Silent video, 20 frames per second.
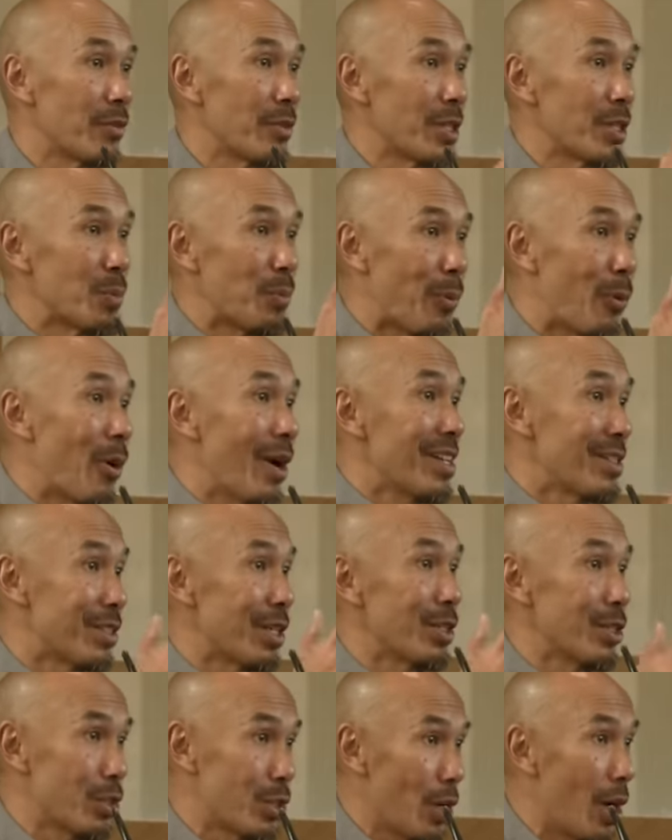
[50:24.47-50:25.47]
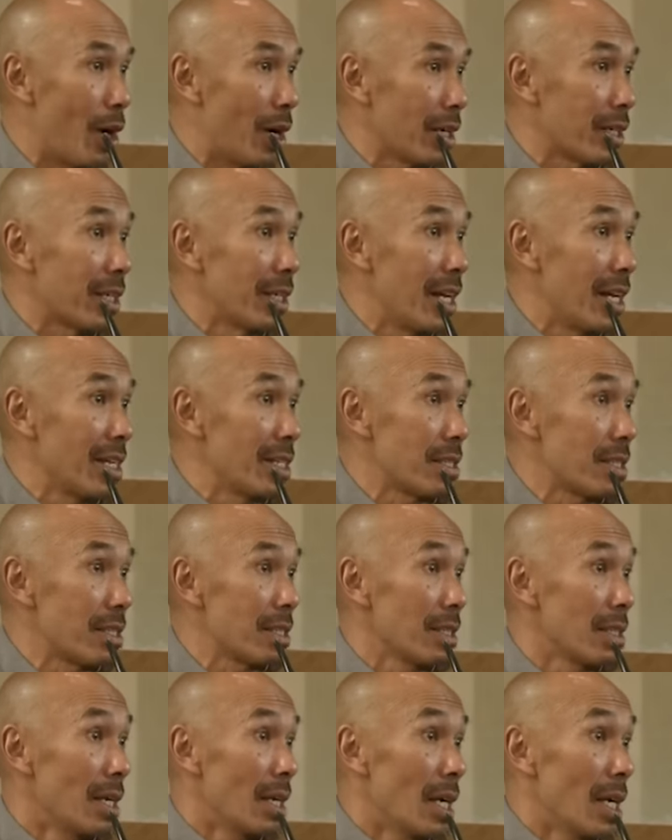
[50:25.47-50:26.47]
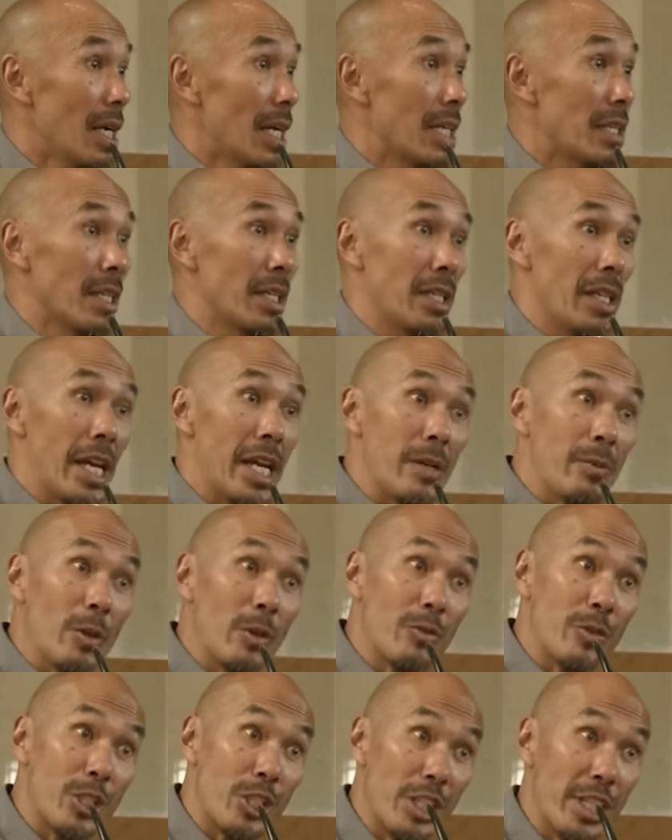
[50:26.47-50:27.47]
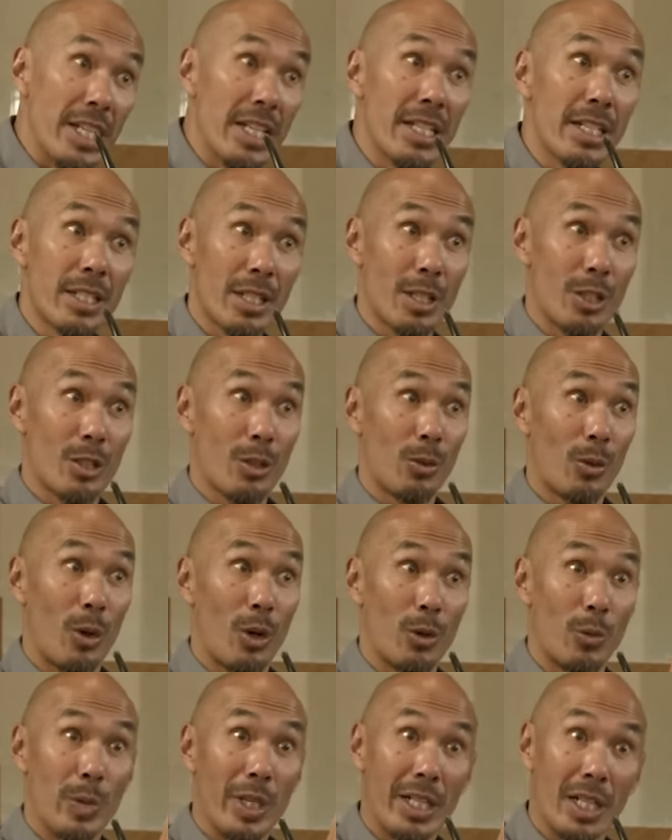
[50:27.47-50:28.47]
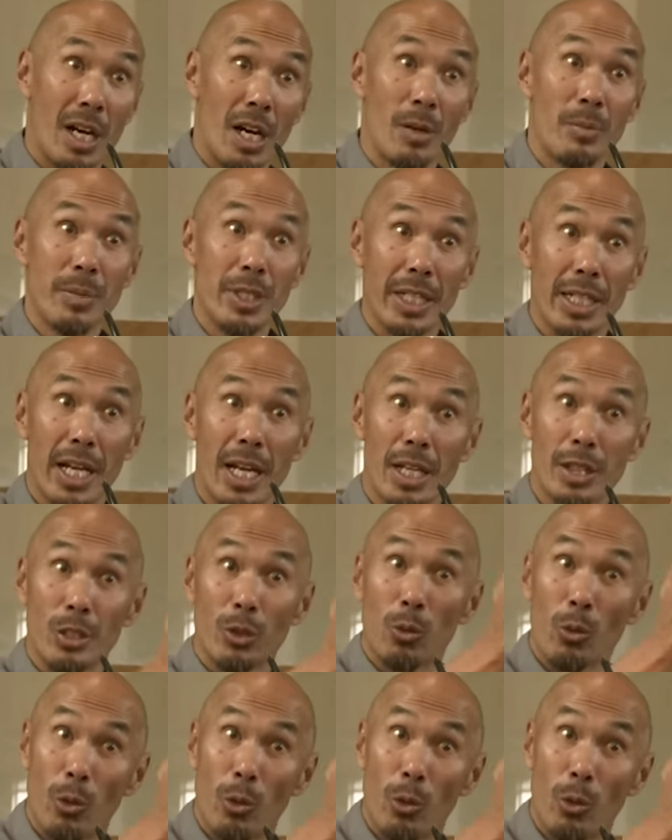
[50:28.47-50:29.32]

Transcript: of this present darkness, in the name of Jesus, Lord, we come together.